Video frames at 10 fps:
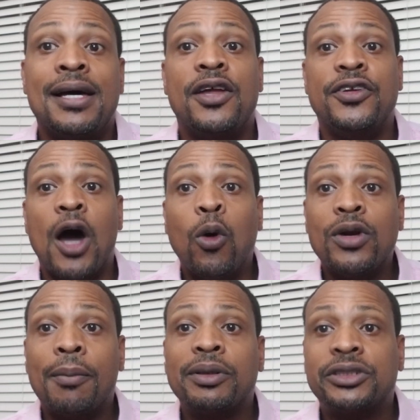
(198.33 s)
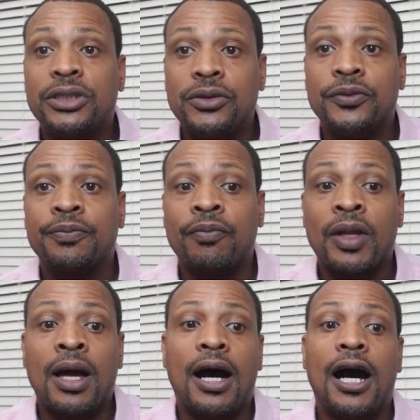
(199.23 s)
Note number 2,
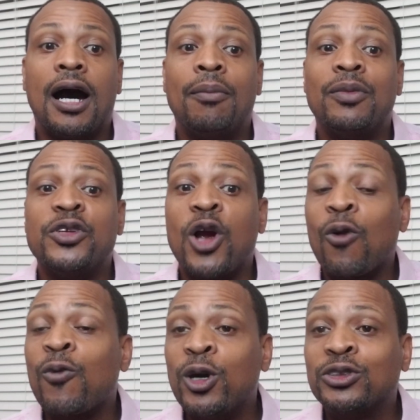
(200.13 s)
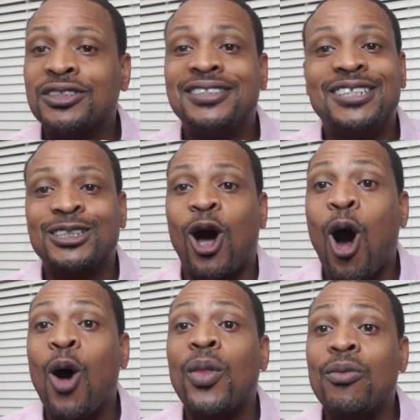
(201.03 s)
your realtor does
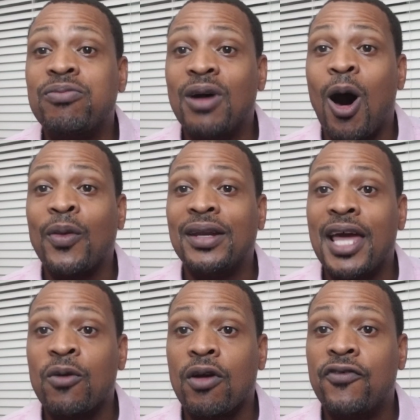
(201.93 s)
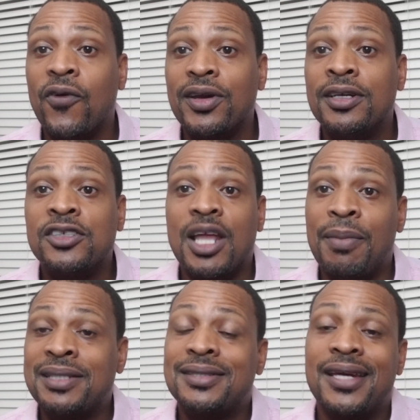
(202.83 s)
all the legwork for you. So they
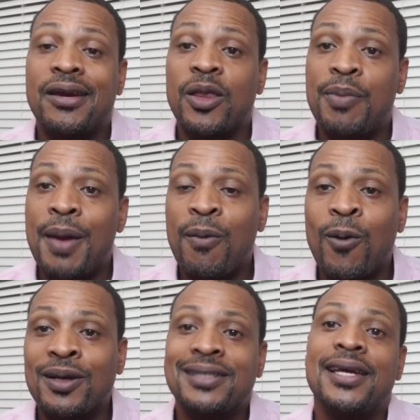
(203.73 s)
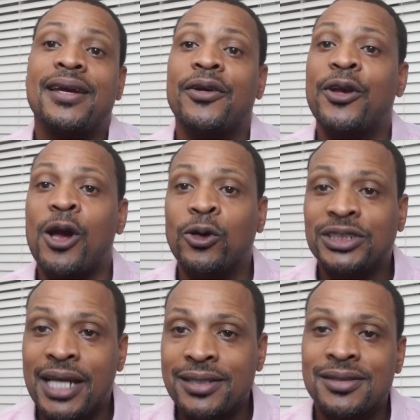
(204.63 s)
basically take care of the paperwork, they take care of the
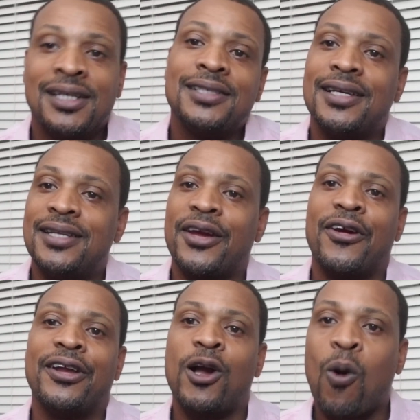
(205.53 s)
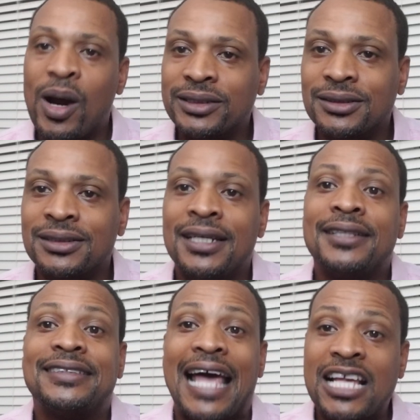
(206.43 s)
negotiations, they take care of any questions.
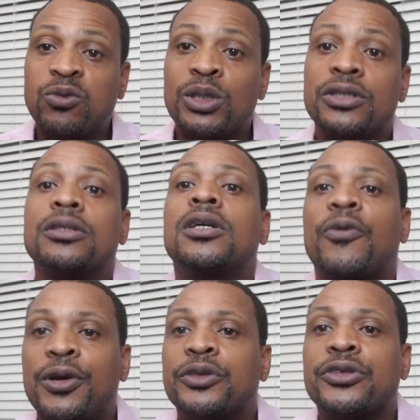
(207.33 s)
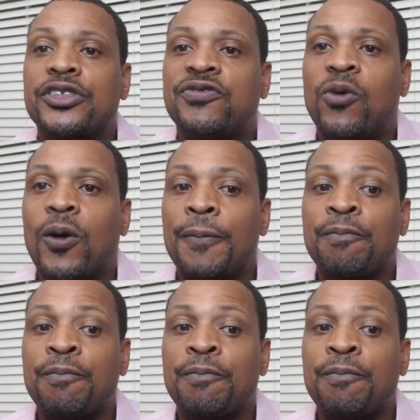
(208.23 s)
That's what your good realtor is for.